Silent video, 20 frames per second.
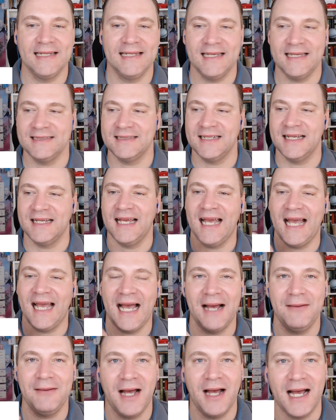And
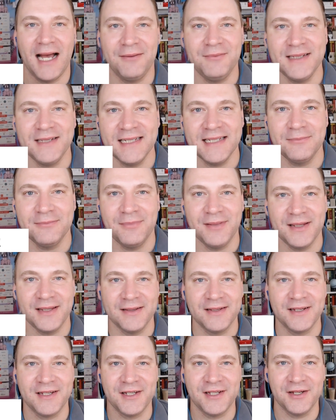I'm a little
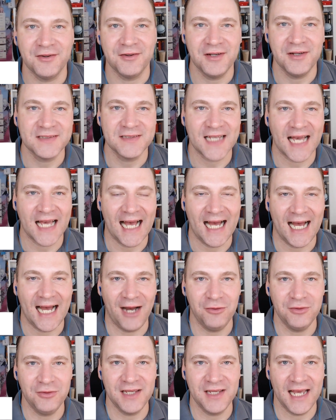bit curious
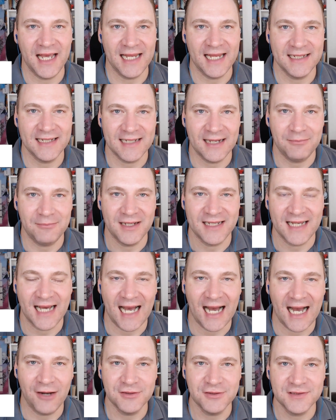how you ended up at
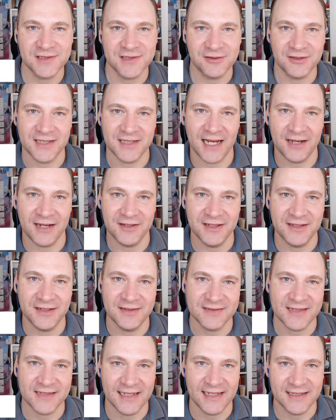HAUSGOLD, how you
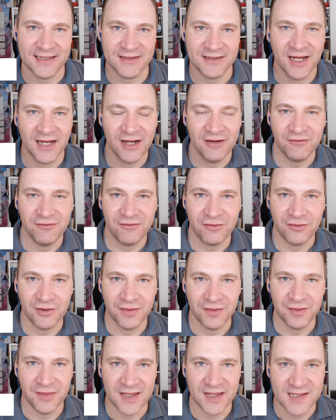decided
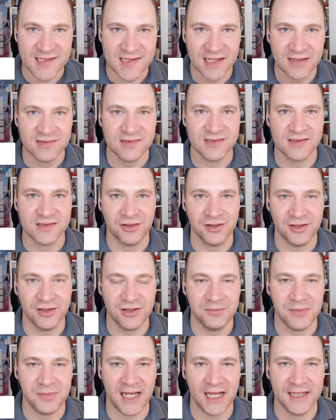for this
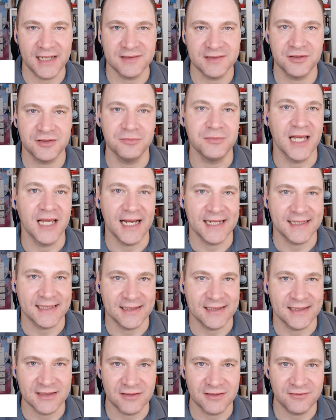startup. I assume you
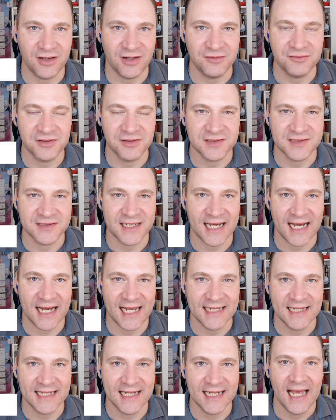had a lot of offers at
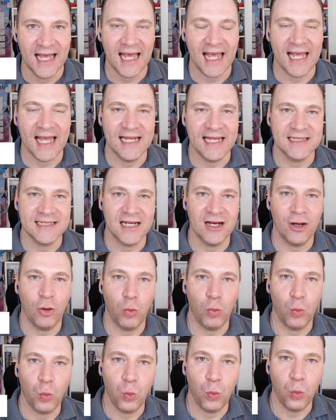hand. And
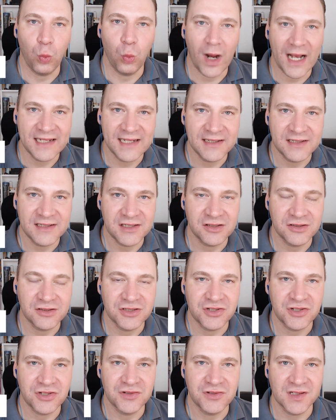why did you
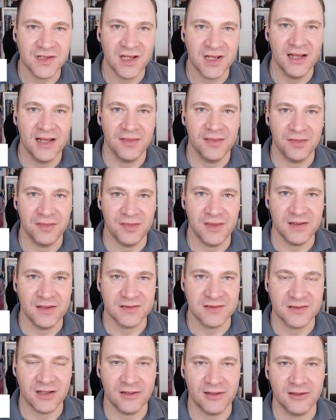choose
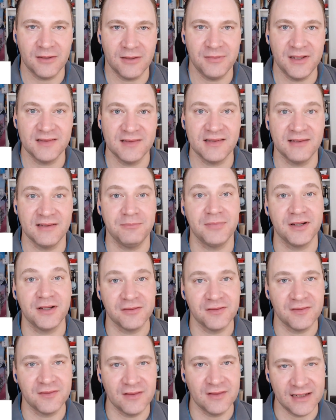this startup? Is it
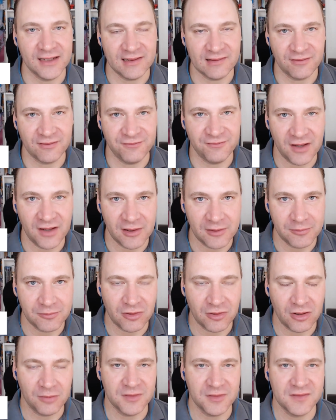because it's very
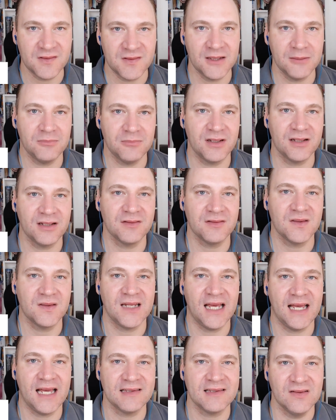promising, because
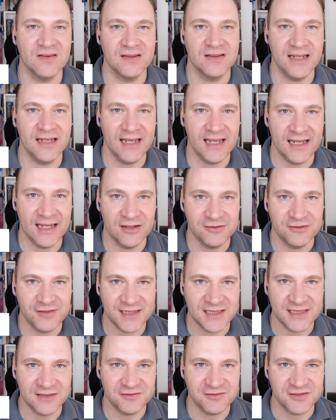it has an
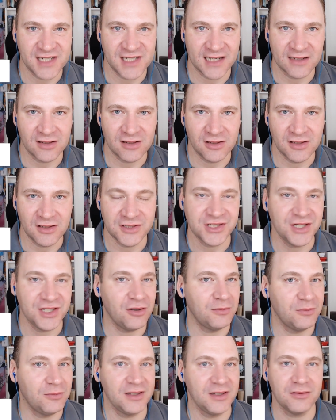innovative
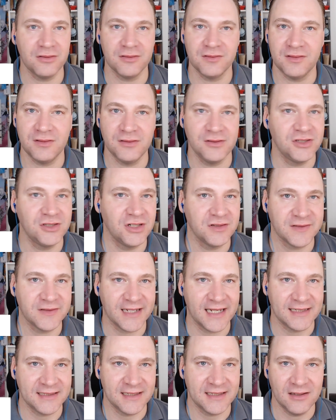technology, or because you
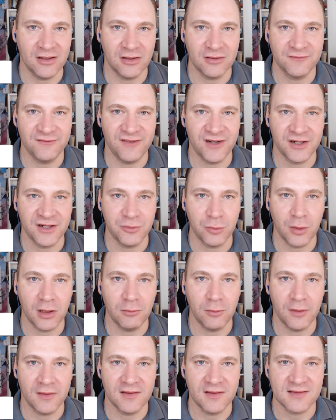just got along very
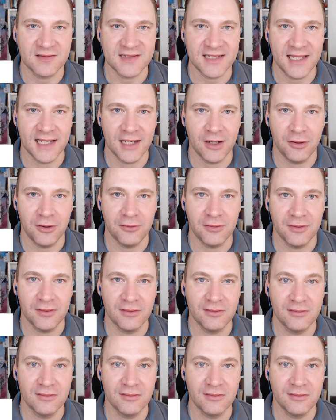well with the CEO?